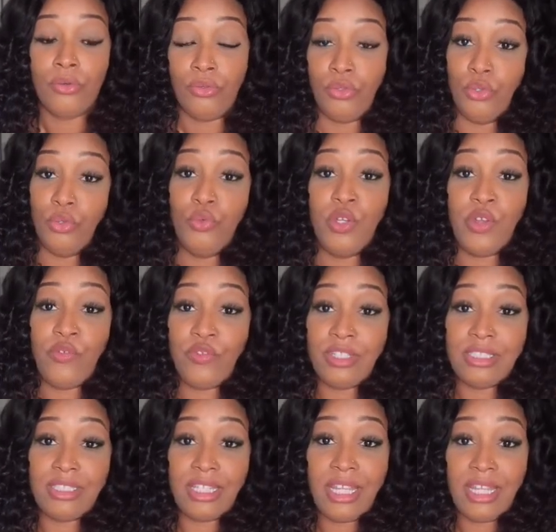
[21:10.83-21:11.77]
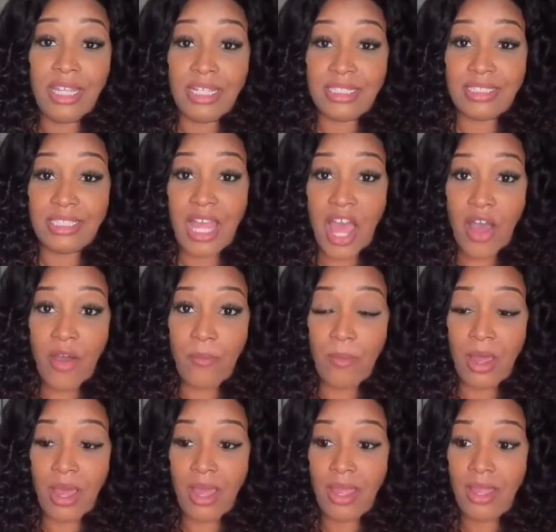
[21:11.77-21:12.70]
do different things. Now
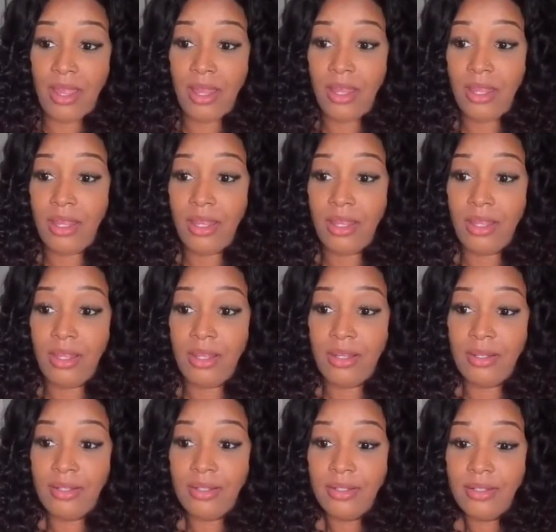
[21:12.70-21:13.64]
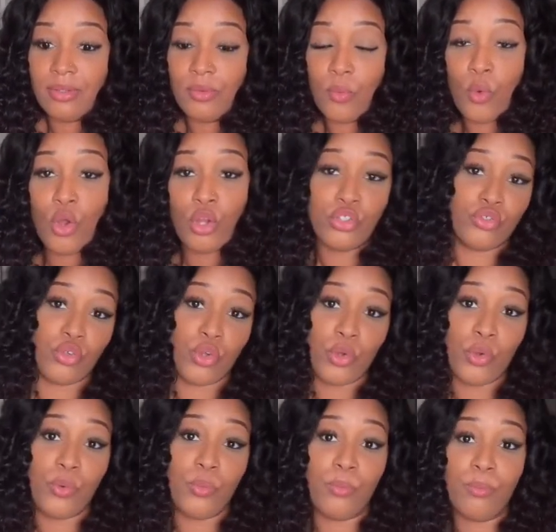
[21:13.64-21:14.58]
my
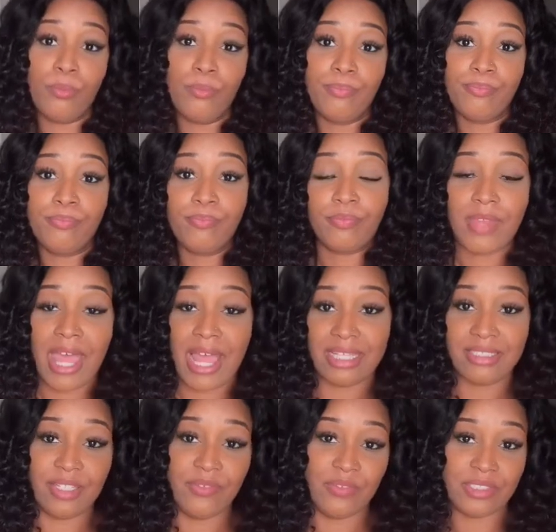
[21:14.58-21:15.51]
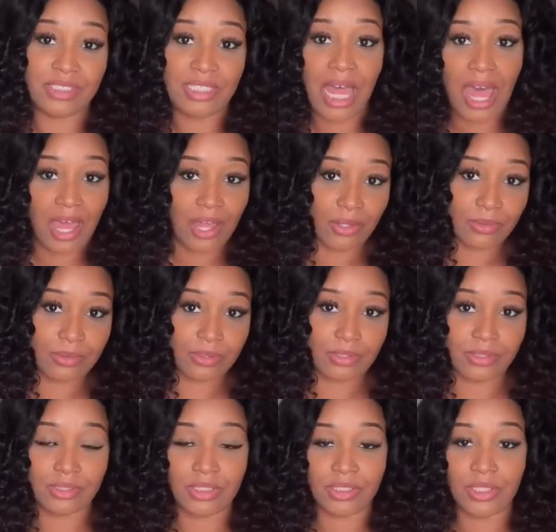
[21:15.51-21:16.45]
wardrobe has different
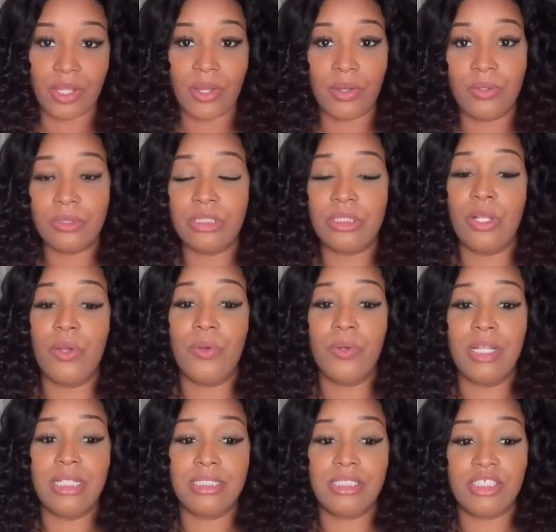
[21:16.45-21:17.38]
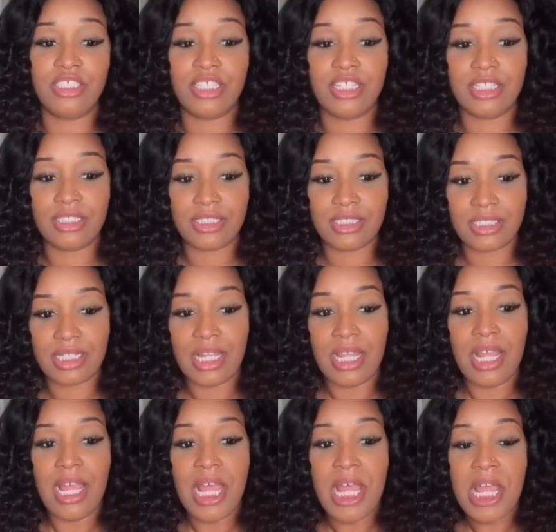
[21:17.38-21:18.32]
styles, you know, so it's just
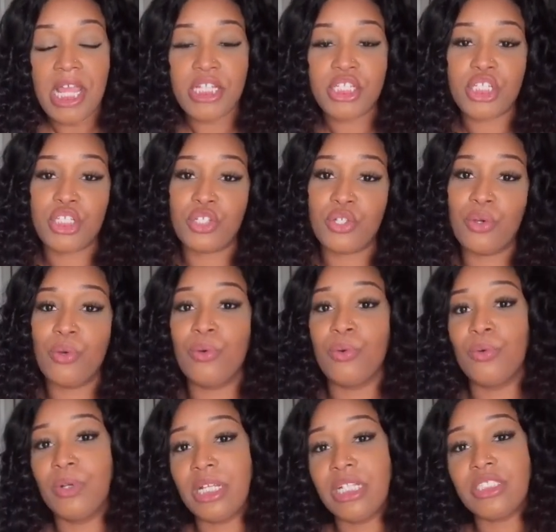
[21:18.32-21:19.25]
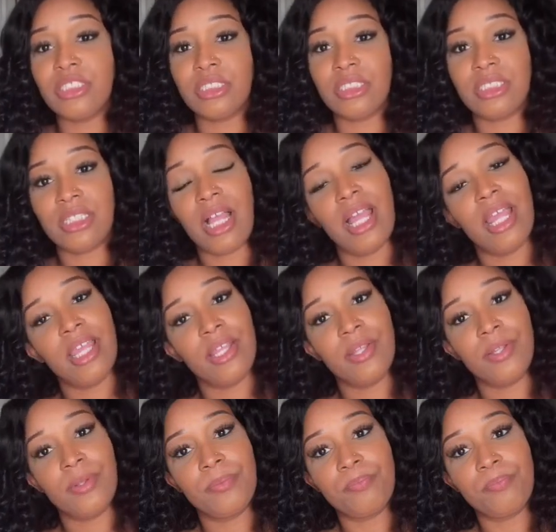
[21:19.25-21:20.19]
cool. It's just like